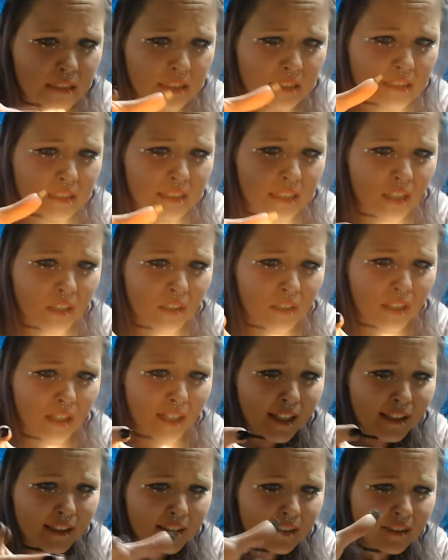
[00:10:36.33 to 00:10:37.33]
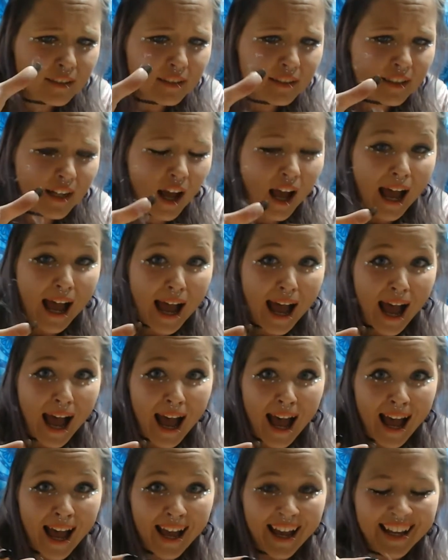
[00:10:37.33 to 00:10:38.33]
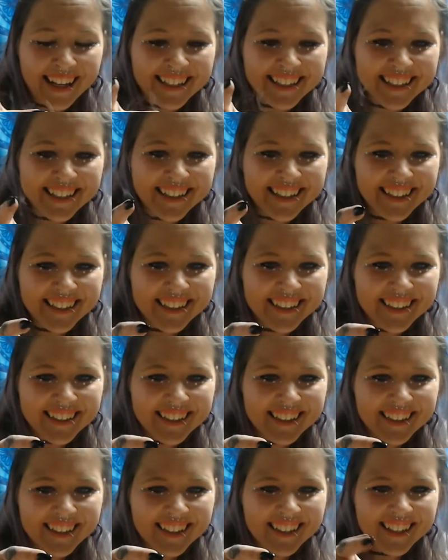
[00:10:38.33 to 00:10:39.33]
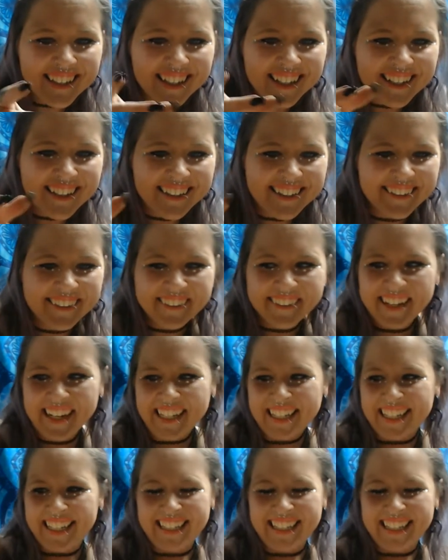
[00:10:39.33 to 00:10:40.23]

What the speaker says: Oh, God. I did it. All right.